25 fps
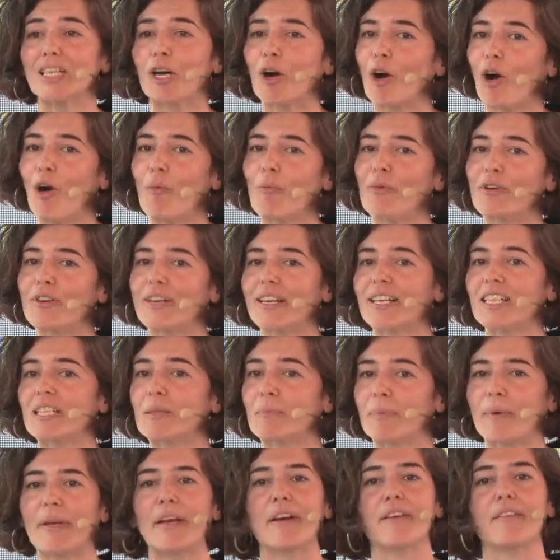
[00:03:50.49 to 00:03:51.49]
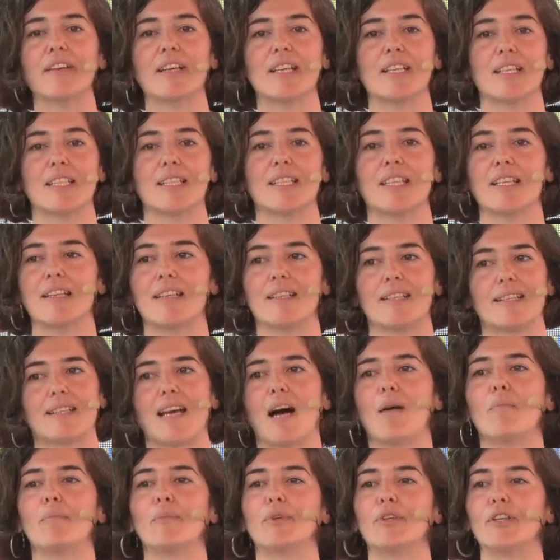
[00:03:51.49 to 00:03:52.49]
common experience in the
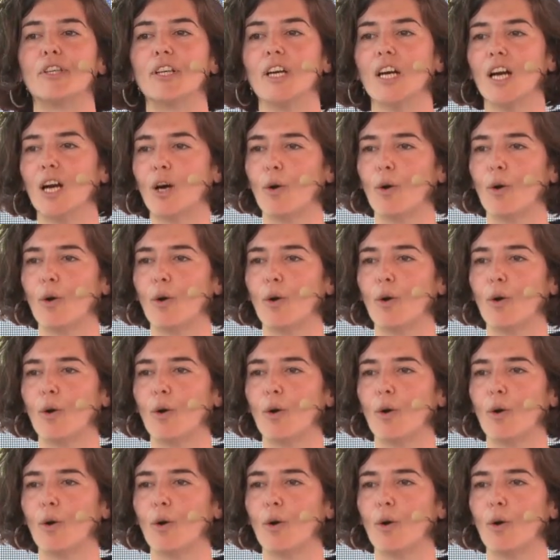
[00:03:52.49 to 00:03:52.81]
summer